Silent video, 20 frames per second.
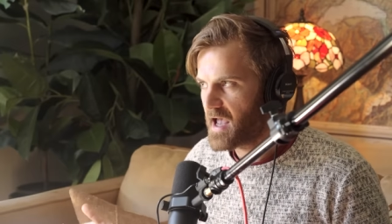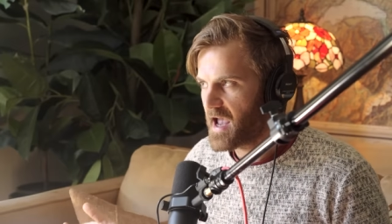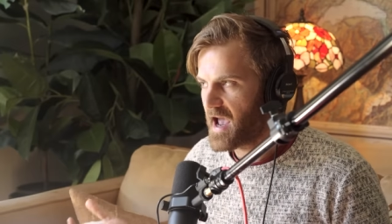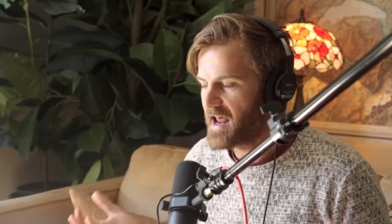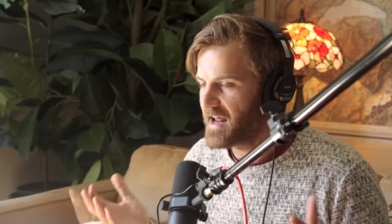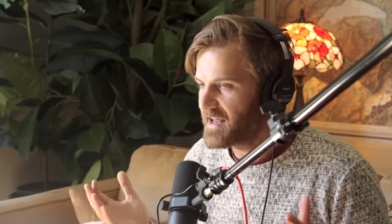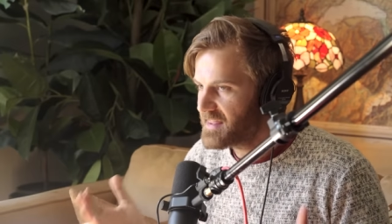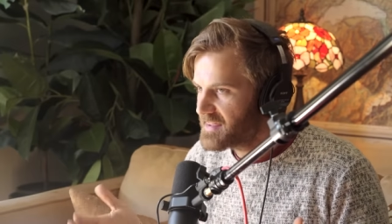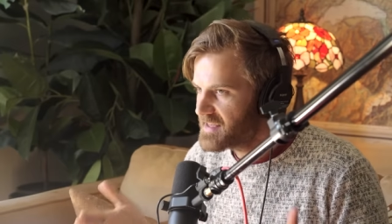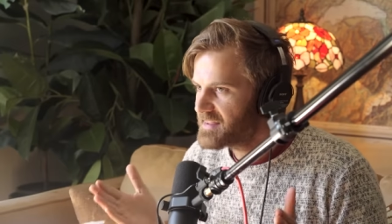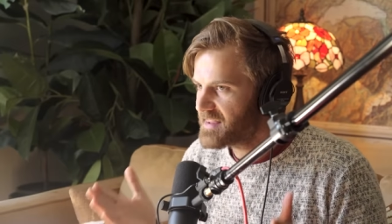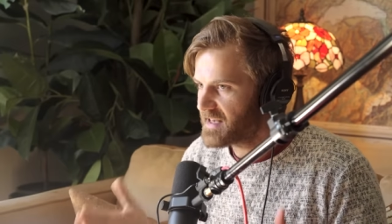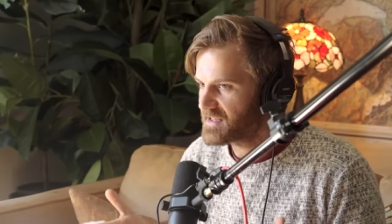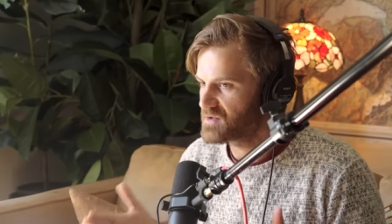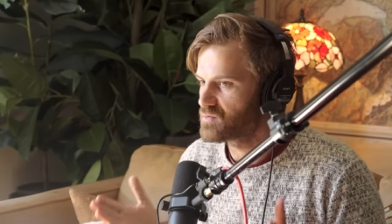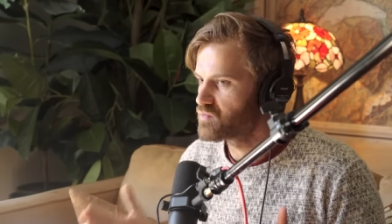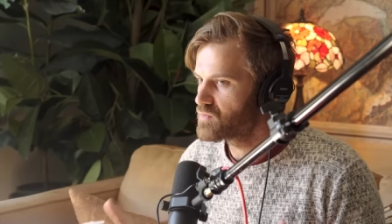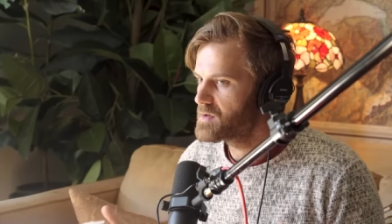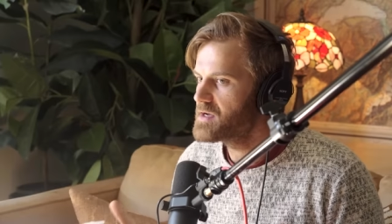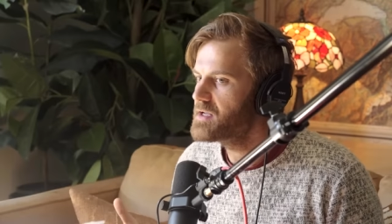And I think
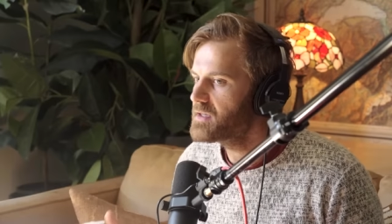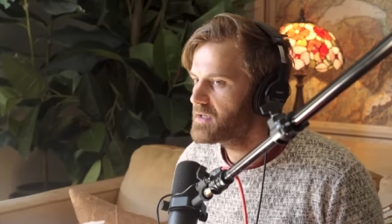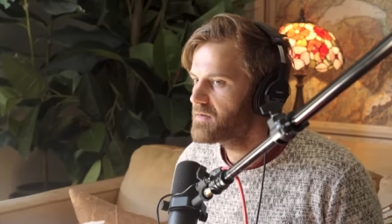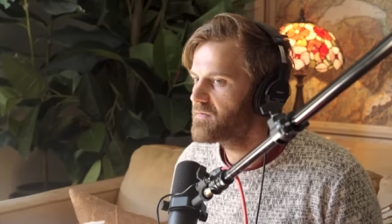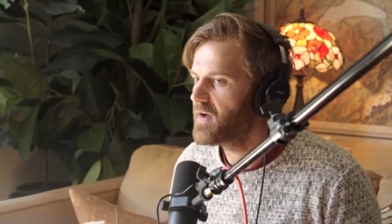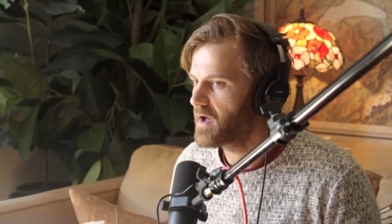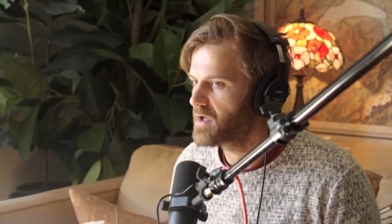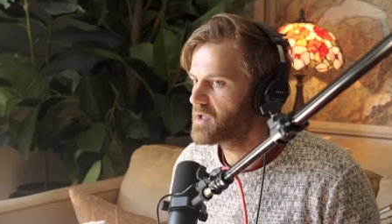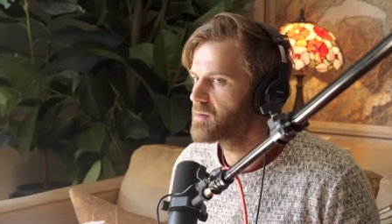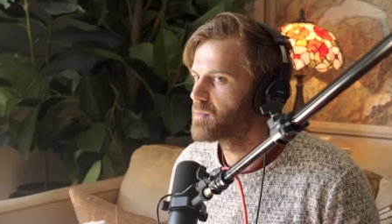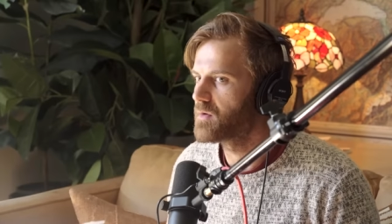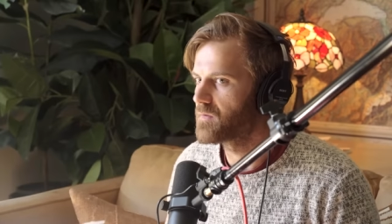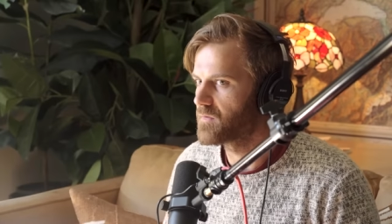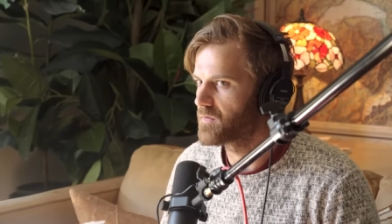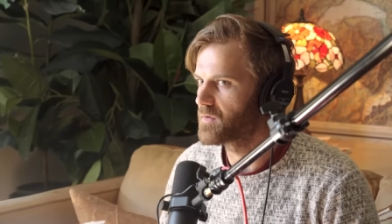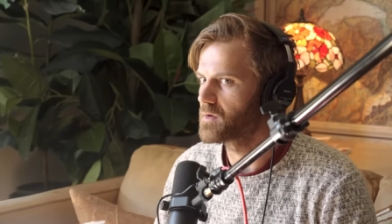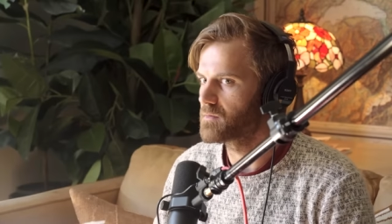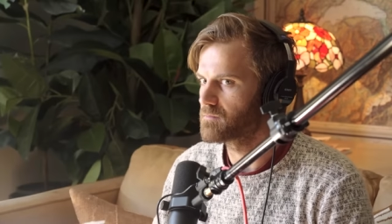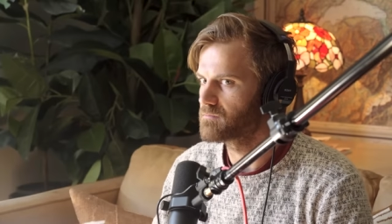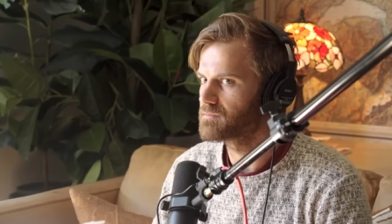that's really valuable
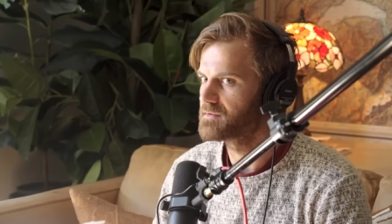for